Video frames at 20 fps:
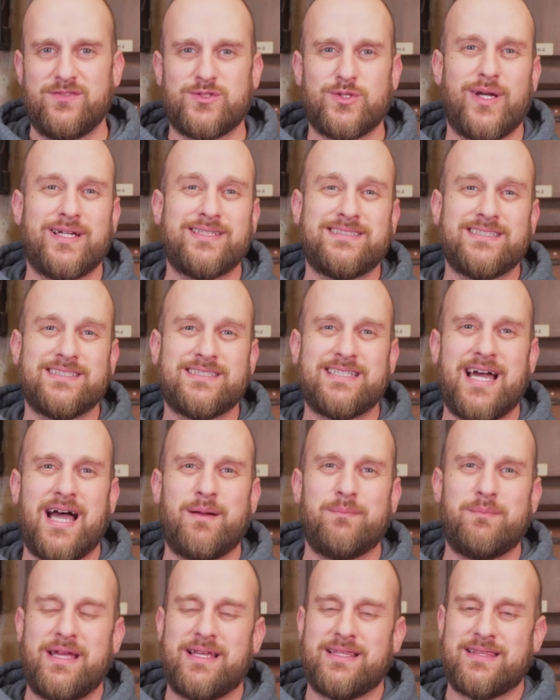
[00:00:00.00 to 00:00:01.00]
So I did
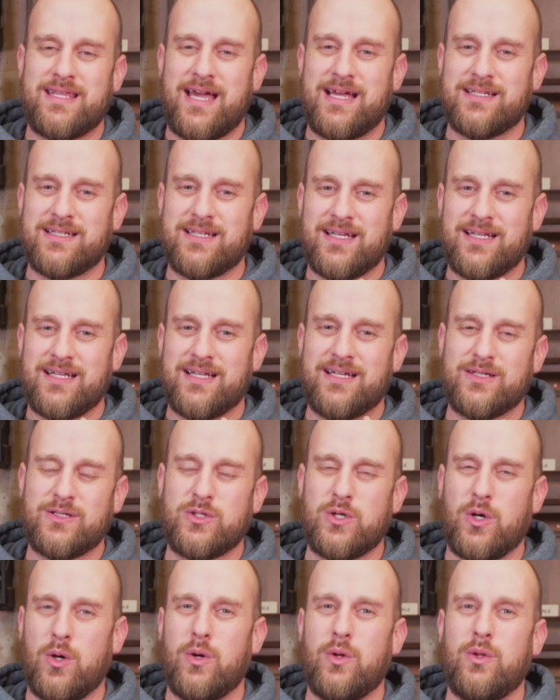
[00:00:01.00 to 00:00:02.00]
not make that
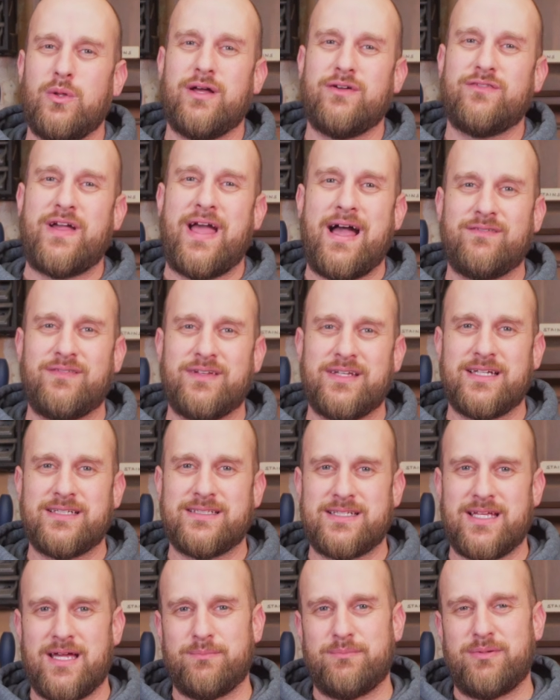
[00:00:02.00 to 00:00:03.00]
goal of having it
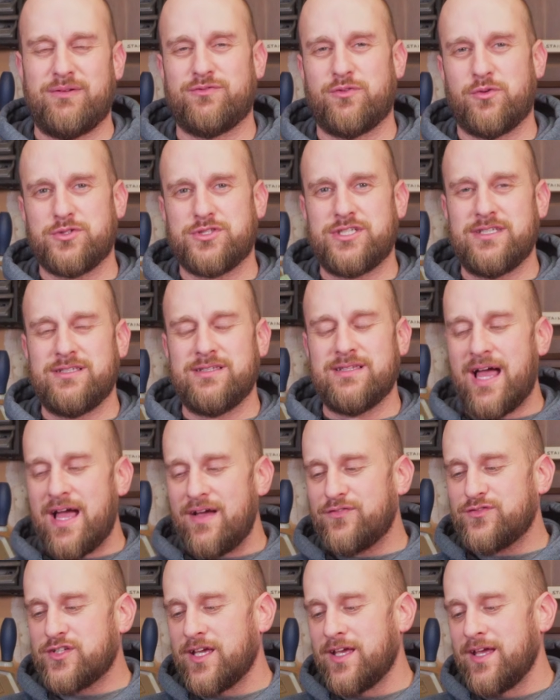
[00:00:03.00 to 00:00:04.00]
done before she
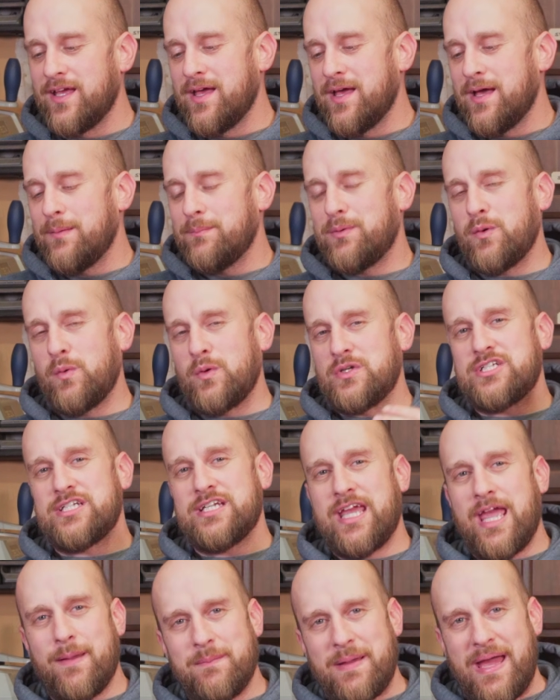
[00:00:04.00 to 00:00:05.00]
left. But when she
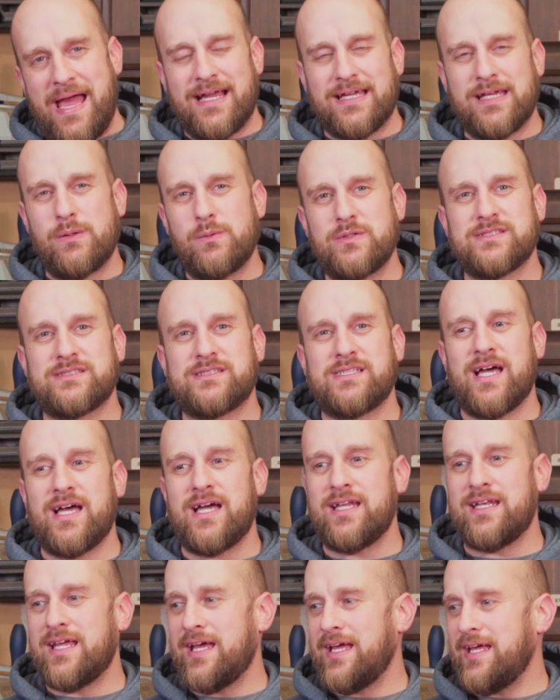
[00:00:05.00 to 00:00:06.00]
came back, it was
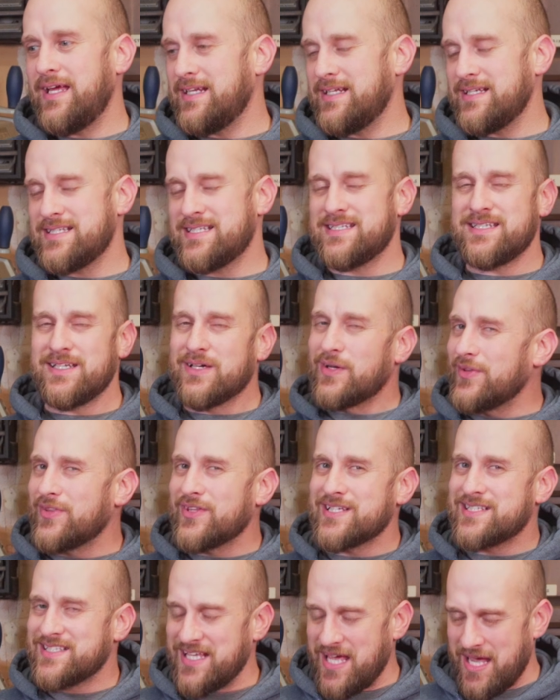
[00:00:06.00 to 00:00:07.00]
done. It is still
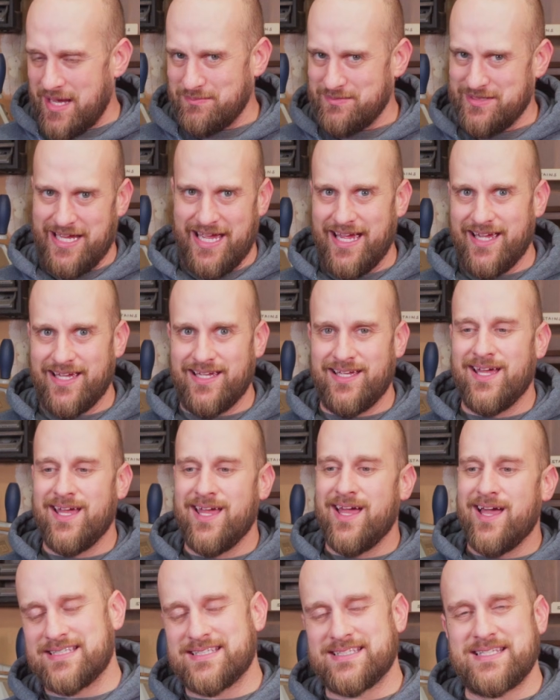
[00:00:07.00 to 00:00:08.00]
the same day,
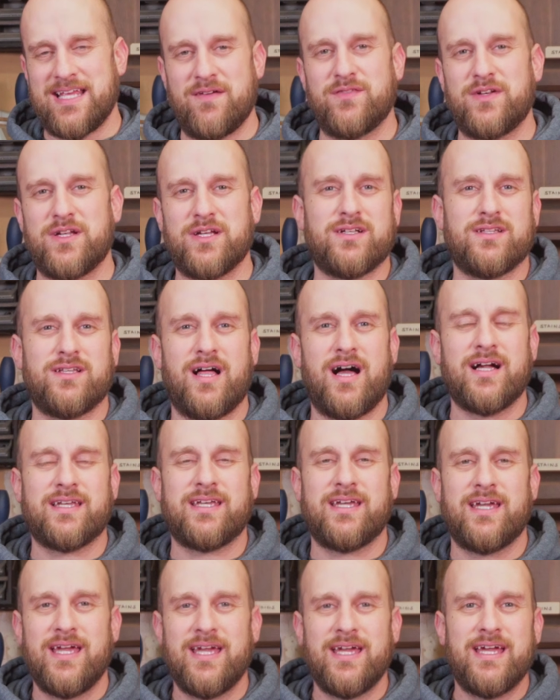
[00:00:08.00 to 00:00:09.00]
7
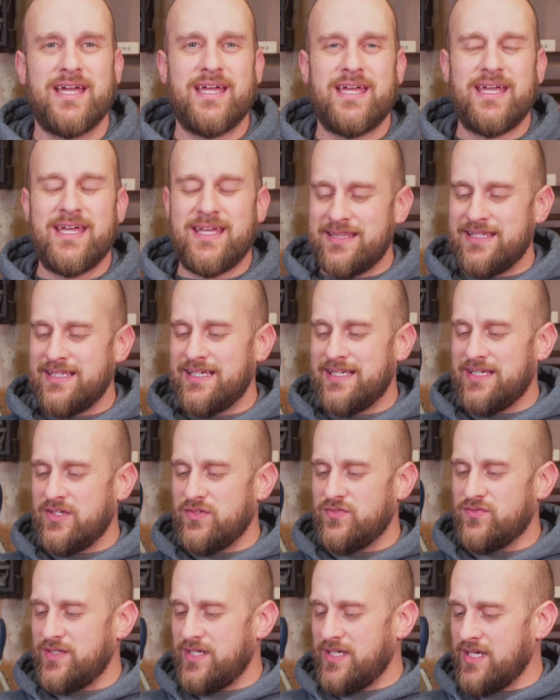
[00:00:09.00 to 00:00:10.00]
o'clock in the
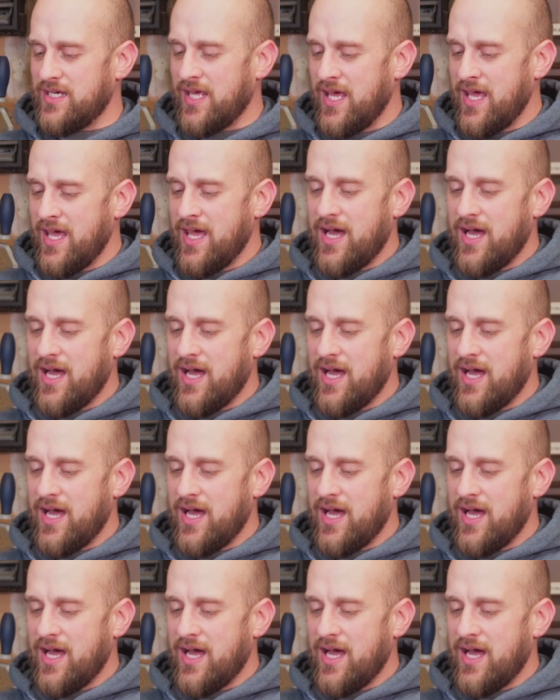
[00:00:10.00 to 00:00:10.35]
evening.